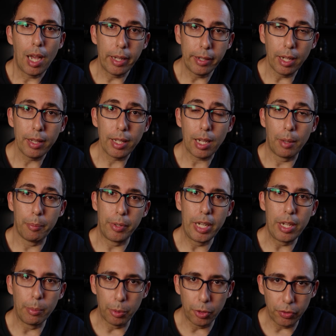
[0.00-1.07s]
Another
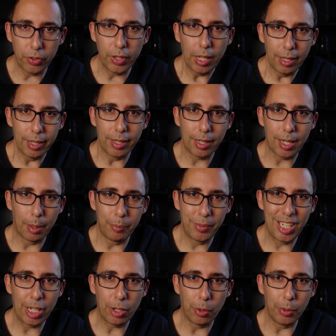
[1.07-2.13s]
company, a Brazilian
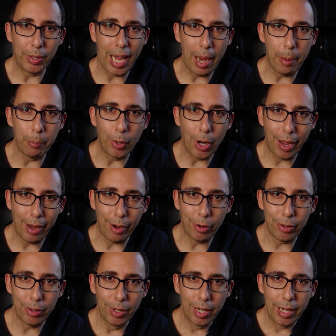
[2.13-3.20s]
company called
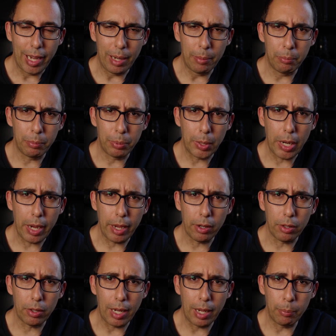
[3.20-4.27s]
Embraer,
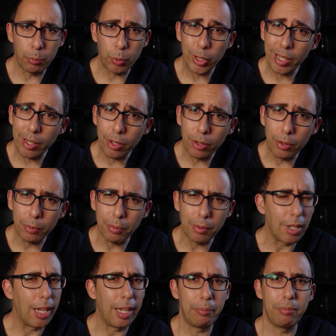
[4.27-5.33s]
Embraer, Embraer,
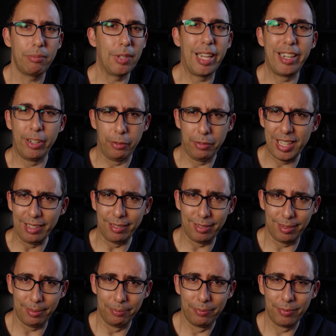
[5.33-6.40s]
I, I don't know,
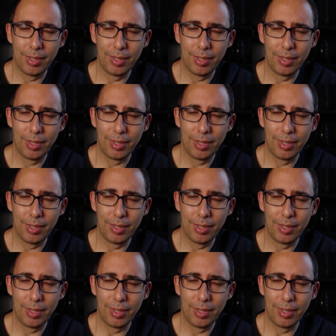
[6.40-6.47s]
this,